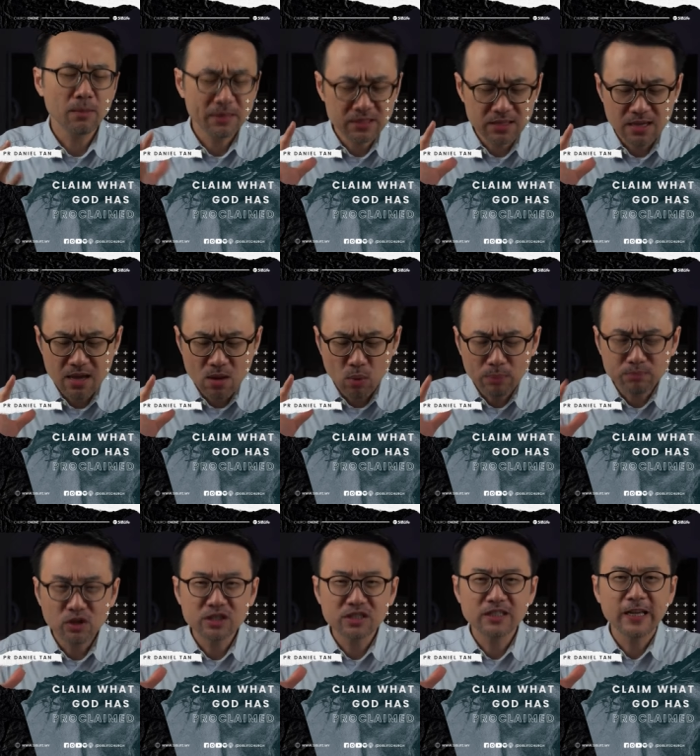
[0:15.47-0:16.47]
You see, what I'm
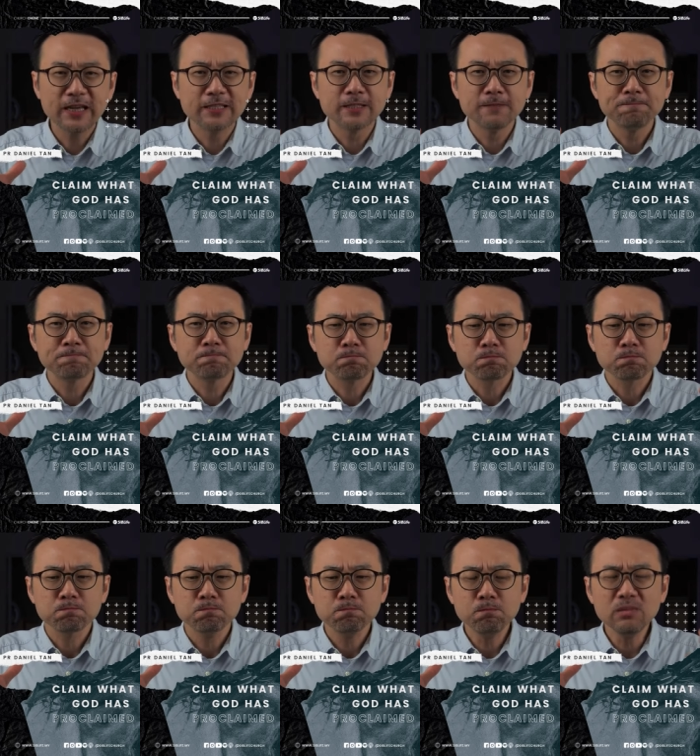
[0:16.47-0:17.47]
trying to say is
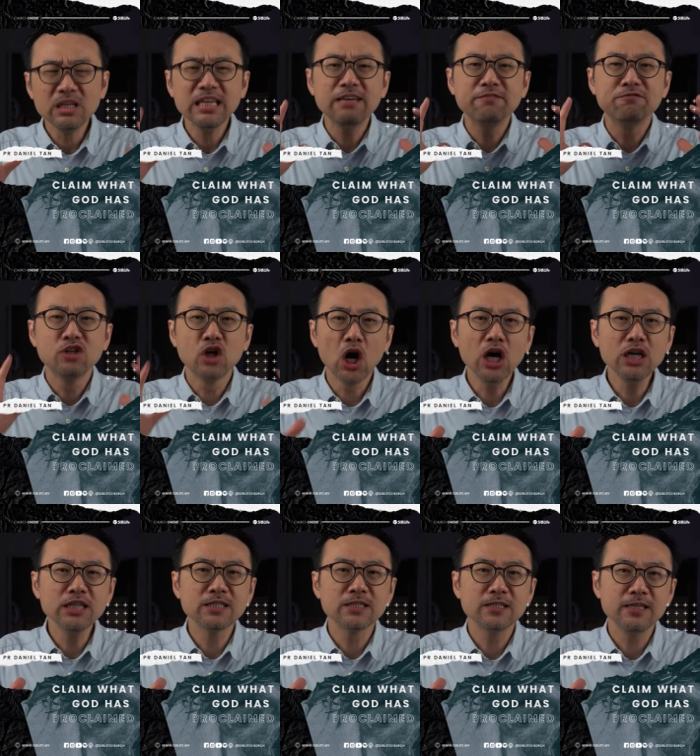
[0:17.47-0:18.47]
if God
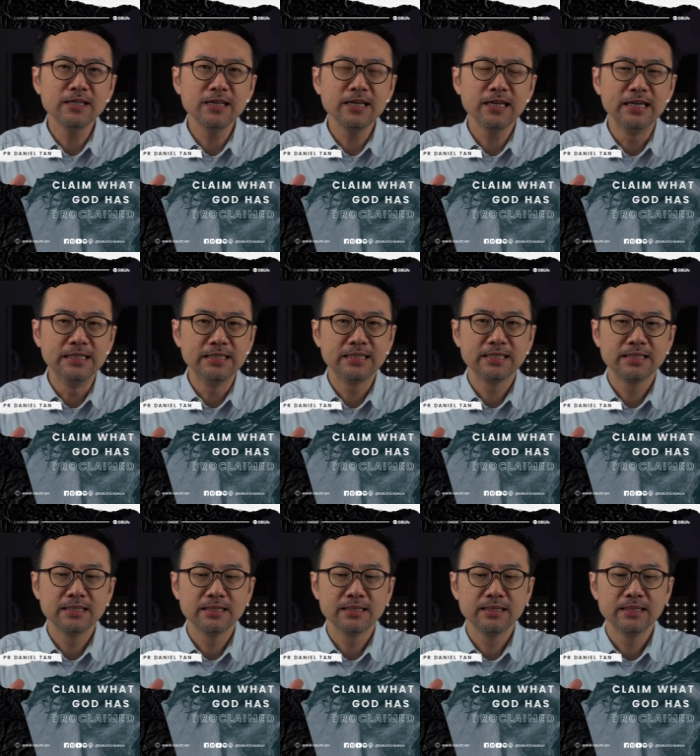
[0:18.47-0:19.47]
is leading us,